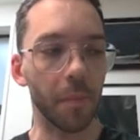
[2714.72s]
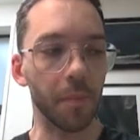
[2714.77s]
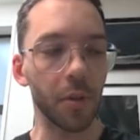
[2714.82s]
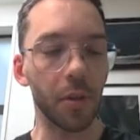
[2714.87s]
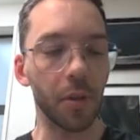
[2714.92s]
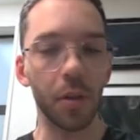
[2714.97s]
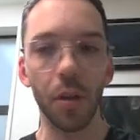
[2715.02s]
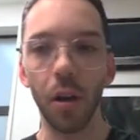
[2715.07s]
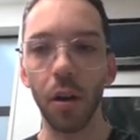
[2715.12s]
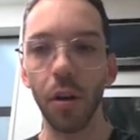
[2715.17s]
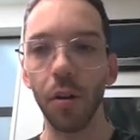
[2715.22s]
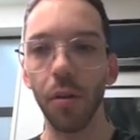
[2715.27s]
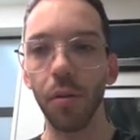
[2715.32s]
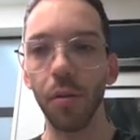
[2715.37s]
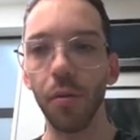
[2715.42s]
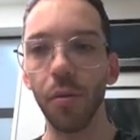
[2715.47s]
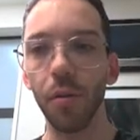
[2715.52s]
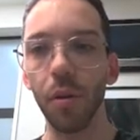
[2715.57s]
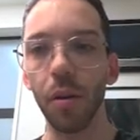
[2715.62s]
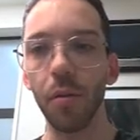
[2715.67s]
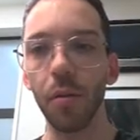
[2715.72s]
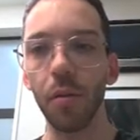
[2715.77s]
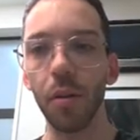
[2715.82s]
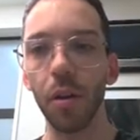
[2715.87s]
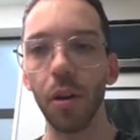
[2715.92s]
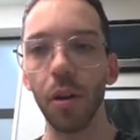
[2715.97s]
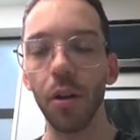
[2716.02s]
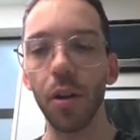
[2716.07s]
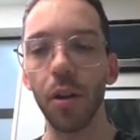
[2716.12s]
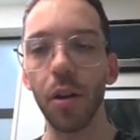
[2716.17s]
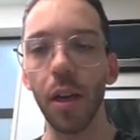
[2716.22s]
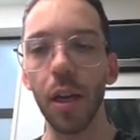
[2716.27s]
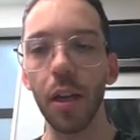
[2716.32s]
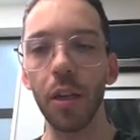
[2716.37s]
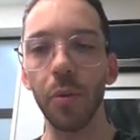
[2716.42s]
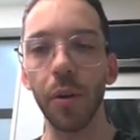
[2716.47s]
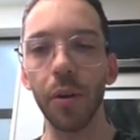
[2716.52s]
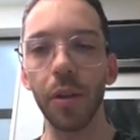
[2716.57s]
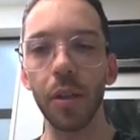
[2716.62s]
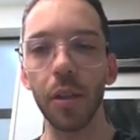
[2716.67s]
So, you know, you need
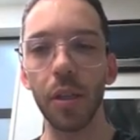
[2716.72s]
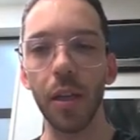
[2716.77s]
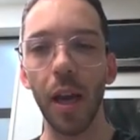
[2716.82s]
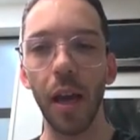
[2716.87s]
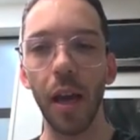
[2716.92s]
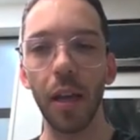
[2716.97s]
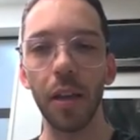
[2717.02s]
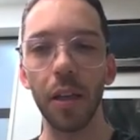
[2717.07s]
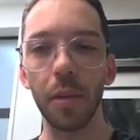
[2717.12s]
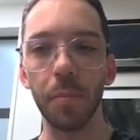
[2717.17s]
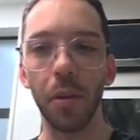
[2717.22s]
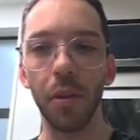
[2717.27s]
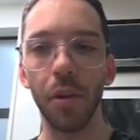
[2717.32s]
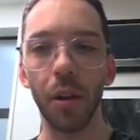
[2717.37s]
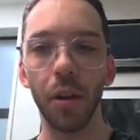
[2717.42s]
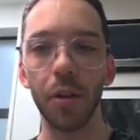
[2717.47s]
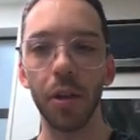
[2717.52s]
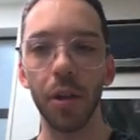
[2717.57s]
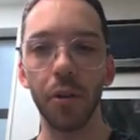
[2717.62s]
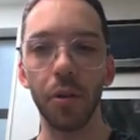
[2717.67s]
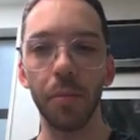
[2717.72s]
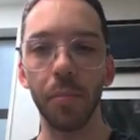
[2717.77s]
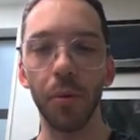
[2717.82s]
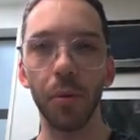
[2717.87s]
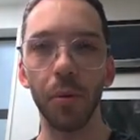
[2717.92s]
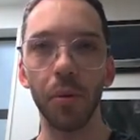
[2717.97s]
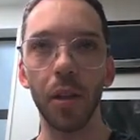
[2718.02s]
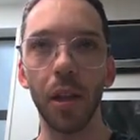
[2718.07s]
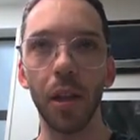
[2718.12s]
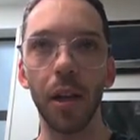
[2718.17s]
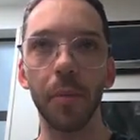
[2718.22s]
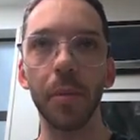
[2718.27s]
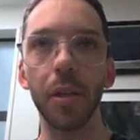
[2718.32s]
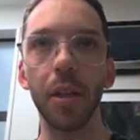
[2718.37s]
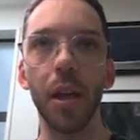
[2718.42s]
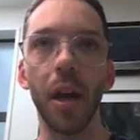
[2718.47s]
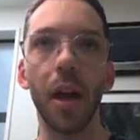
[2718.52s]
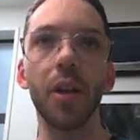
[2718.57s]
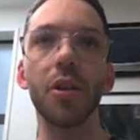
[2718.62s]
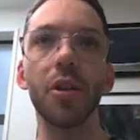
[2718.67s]
to understand these pathology reports and the
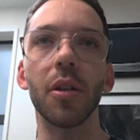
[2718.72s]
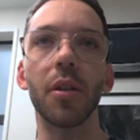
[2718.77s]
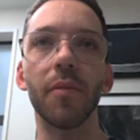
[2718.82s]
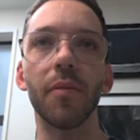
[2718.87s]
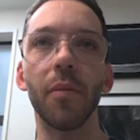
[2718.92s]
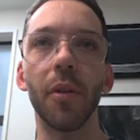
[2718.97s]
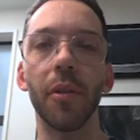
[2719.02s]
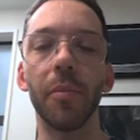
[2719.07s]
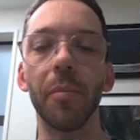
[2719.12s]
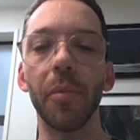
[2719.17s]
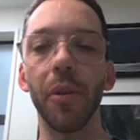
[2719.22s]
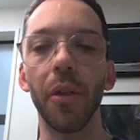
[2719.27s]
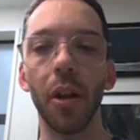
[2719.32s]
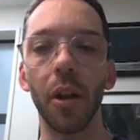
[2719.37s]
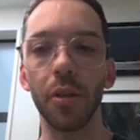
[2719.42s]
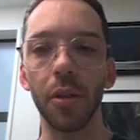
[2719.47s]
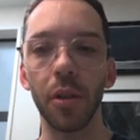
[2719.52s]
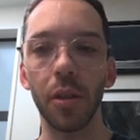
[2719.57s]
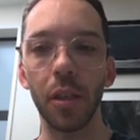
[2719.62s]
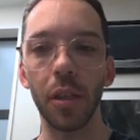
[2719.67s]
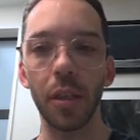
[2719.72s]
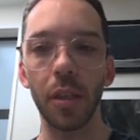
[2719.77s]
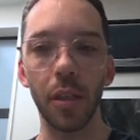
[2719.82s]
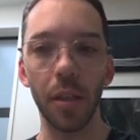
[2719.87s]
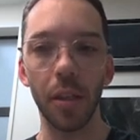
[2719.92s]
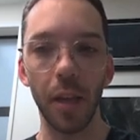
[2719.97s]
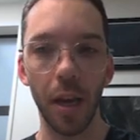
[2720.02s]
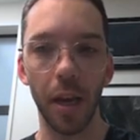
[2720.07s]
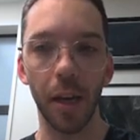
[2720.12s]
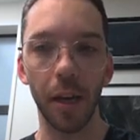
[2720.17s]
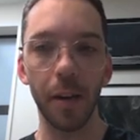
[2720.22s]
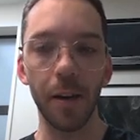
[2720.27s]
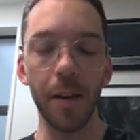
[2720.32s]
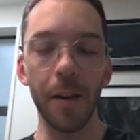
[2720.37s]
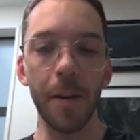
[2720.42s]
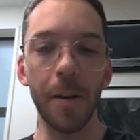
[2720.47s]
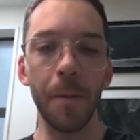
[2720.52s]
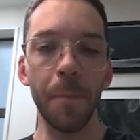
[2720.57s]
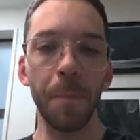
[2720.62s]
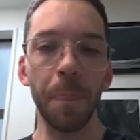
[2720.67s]
limitations of what the pathologist is seeing.
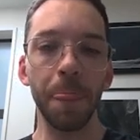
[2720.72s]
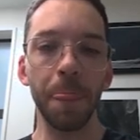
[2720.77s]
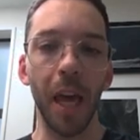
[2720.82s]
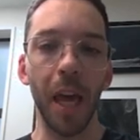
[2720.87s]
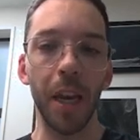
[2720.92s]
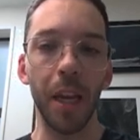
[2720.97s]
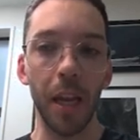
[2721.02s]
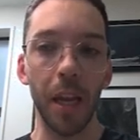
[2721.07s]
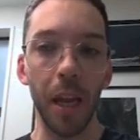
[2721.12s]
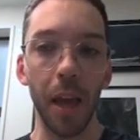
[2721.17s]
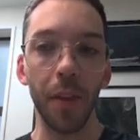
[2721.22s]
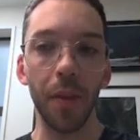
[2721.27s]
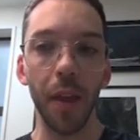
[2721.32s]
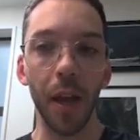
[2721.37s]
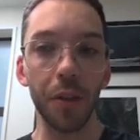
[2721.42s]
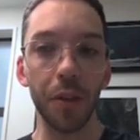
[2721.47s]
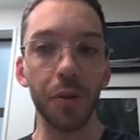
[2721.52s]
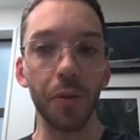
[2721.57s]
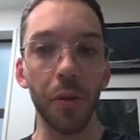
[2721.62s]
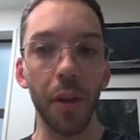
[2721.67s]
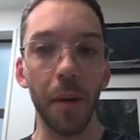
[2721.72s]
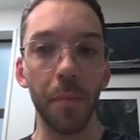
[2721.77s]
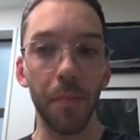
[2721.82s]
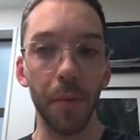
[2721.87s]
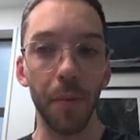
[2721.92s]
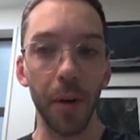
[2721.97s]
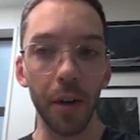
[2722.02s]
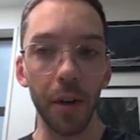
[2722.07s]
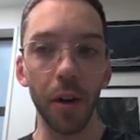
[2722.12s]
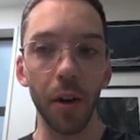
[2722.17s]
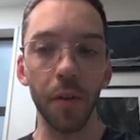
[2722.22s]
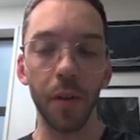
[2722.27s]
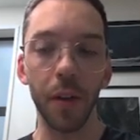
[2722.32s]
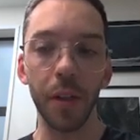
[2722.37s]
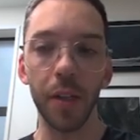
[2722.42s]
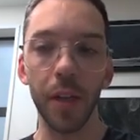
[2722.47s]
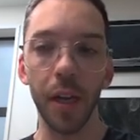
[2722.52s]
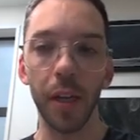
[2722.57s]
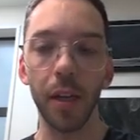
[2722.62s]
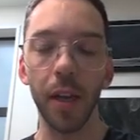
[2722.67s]
And again, that's through that bread
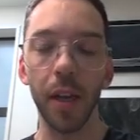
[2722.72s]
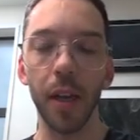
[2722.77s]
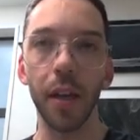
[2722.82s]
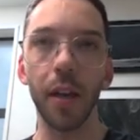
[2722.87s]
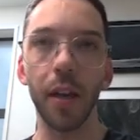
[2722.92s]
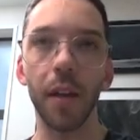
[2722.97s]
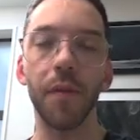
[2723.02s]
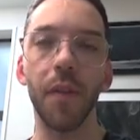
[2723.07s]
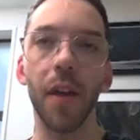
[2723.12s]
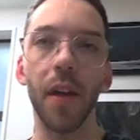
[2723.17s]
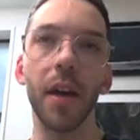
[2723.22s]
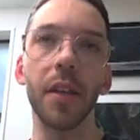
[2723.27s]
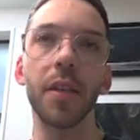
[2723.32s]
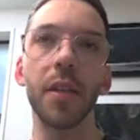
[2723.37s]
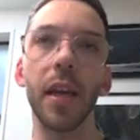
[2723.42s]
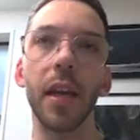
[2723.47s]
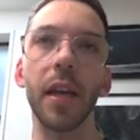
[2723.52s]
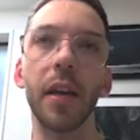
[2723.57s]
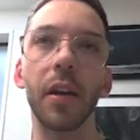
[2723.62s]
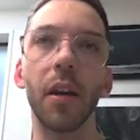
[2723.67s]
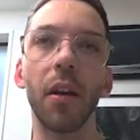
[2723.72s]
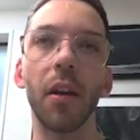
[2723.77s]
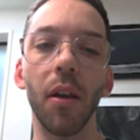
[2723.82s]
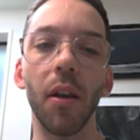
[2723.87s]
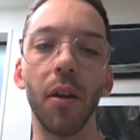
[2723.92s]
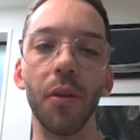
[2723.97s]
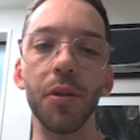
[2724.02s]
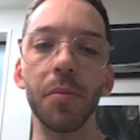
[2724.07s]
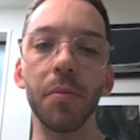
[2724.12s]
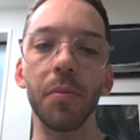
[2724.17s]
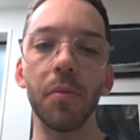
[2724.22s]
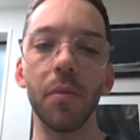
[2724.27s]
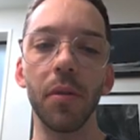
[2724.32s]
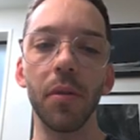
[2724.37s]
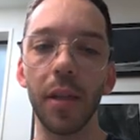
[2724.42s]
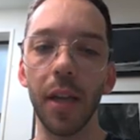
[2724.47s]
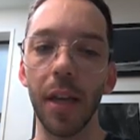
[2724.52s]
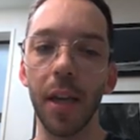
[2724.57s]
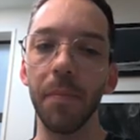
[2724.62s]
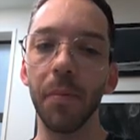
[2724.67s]
loafing technique. If they're seeing a close,
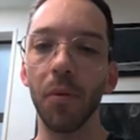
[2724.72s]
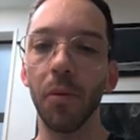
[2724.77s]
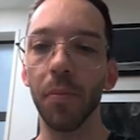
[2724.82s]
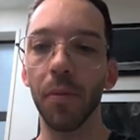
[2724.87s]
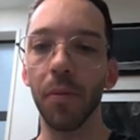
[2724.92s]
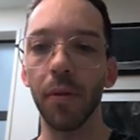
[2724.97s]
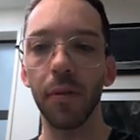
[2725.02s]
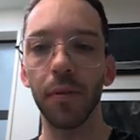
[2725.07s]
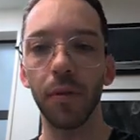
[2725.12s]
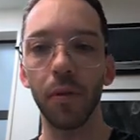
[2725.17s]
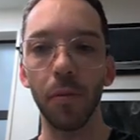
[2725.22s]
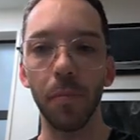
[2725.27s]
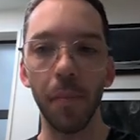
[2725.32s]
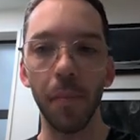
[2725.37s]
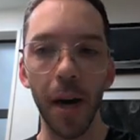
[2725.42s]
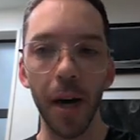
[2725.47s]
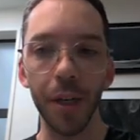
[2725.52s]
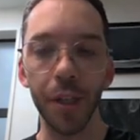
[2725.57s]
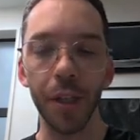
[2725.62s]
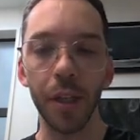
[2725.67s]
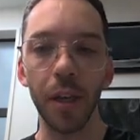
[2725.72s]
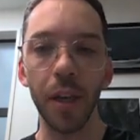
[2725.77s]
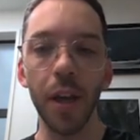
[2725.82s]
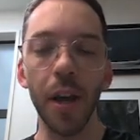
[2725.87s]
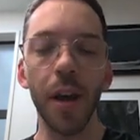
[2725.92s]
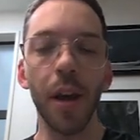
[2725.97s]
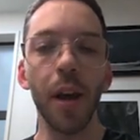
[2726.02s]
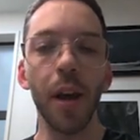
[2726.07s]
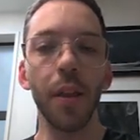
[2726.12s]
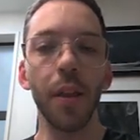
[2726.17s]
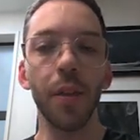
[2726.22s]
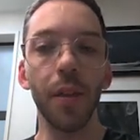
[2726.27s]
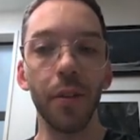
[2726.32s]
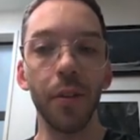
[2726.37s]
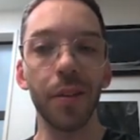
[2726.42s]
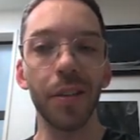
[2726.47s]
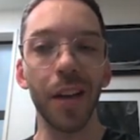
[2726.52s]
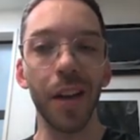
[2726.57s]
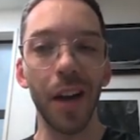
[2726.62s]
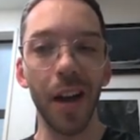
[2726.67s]
deep or peripheral margin,
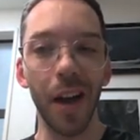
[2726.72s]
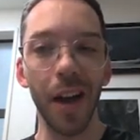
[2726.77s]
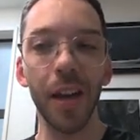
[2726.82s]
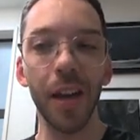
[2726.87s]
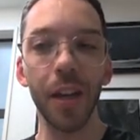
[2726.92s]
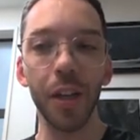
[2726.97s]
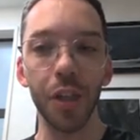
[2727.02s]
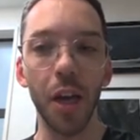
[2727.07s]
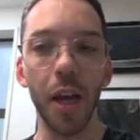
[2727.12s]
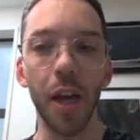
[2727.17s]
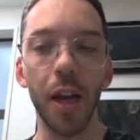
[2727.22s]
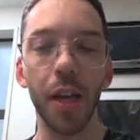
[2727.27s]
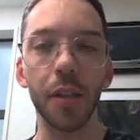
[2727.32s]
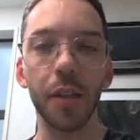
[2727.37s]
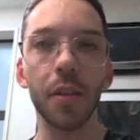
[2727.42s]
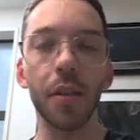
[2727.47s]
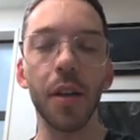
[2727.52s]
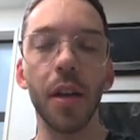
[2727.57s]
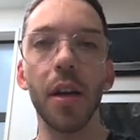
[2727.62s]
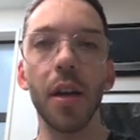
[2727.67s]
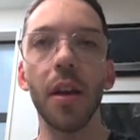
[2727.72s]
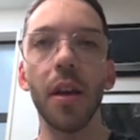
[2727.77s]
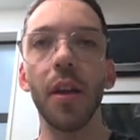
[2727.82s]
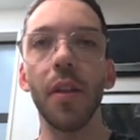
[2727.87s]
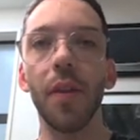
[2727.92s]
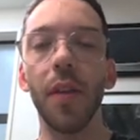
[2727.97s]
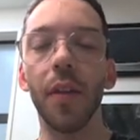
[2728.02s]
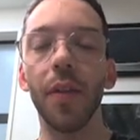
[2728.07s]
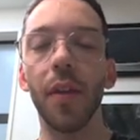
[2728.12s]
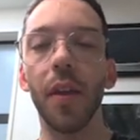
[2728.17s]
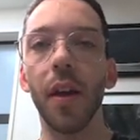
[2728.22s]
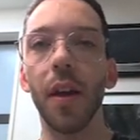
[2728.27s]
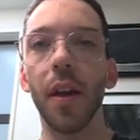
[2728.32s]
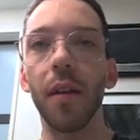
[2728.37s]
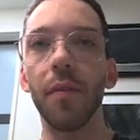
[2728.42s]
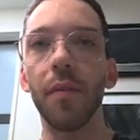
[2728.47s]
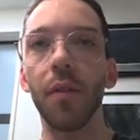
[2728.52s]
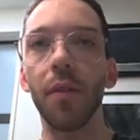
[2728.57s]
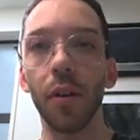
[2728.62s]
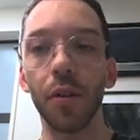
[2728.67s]
there is a higher chance that
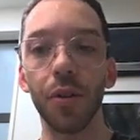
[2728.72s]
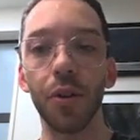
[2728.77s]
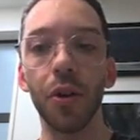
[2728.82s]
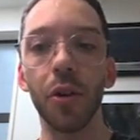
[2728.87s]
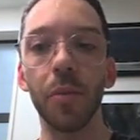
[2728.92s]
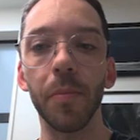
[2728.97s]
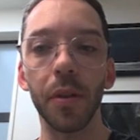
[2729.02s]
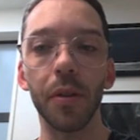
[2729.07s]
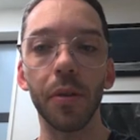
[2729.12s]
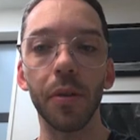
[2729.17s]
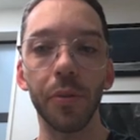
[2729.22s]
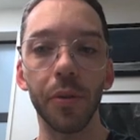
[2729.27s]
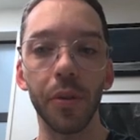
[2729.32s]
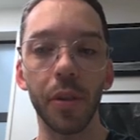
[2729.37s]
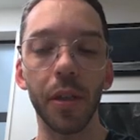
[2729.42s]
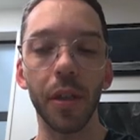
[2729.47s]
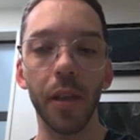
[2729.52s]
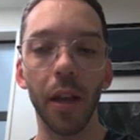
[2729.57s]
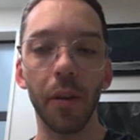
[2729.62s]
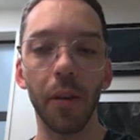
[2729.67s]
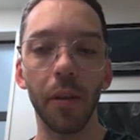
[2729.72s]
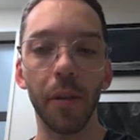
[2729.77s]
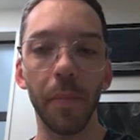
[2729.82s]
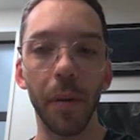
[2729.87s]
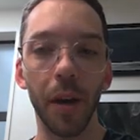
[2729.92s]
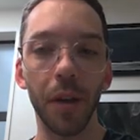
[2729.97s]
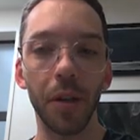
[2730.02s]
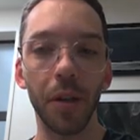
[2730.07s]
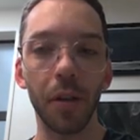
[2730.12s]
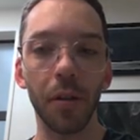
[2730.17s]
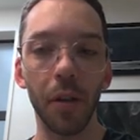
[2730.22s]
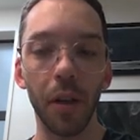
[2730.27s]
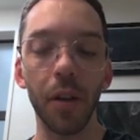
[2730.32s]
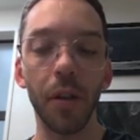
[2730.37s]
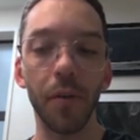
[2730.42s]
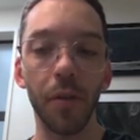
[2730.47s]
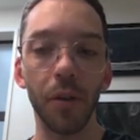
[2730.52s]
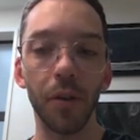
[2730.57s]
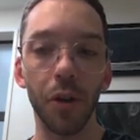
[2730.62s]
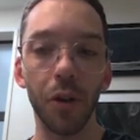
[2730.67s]
they've got tumor still sitting there in the patient, that
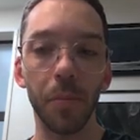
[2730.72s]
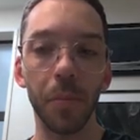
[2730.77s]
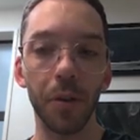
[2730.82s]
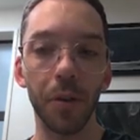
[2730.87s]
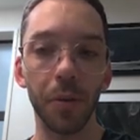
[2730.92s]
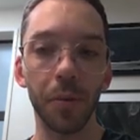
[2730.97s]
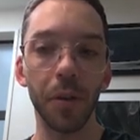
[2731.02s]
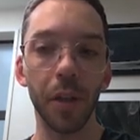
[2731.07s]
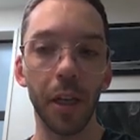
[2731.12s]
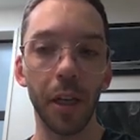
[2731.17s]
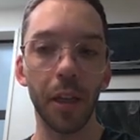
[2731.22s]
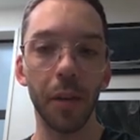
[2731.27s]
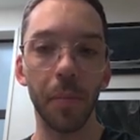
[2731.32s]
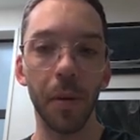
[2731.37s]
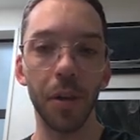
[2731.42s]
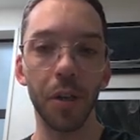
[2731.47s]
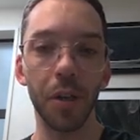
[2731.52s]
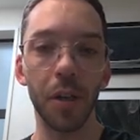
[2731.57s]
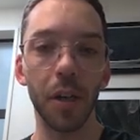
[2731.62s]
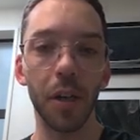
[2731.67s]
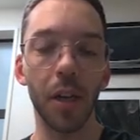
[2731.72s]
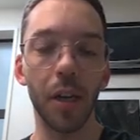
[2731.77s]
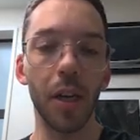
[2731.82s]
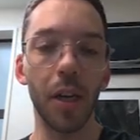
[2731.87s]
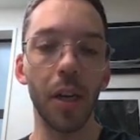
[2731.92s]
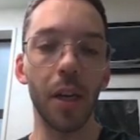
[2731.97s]
you've got tumor still sitting in the patient.